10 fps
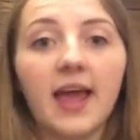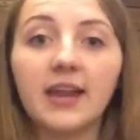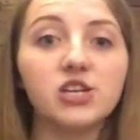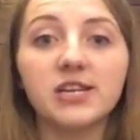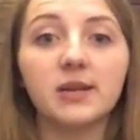
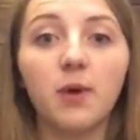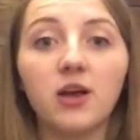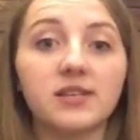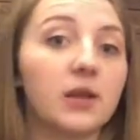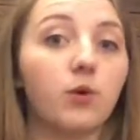energetic
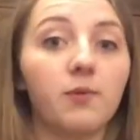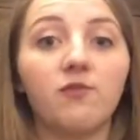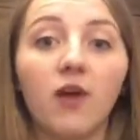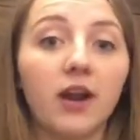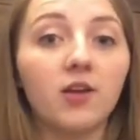person? They want to be
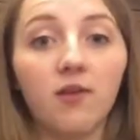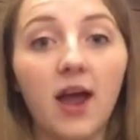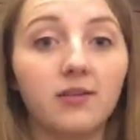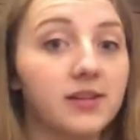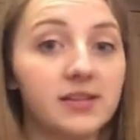running
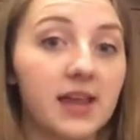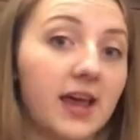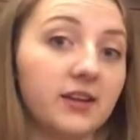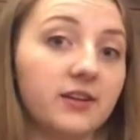around instead.